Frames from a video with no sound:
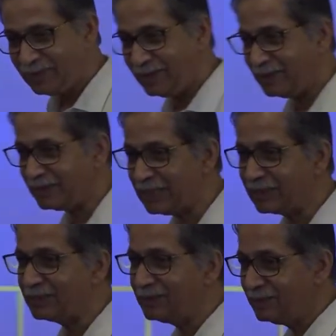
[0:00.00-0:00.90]

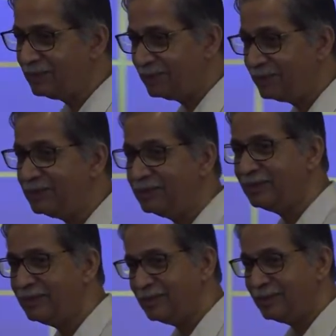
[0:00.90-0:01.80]
36.
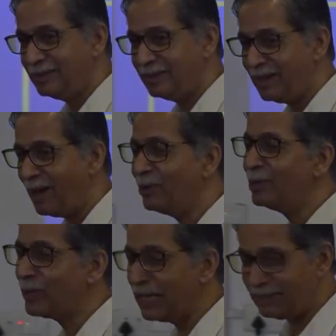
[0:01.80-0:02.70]
How do
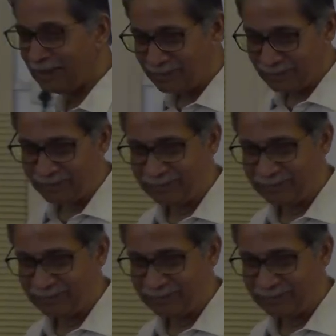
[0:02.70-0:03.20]
you get that?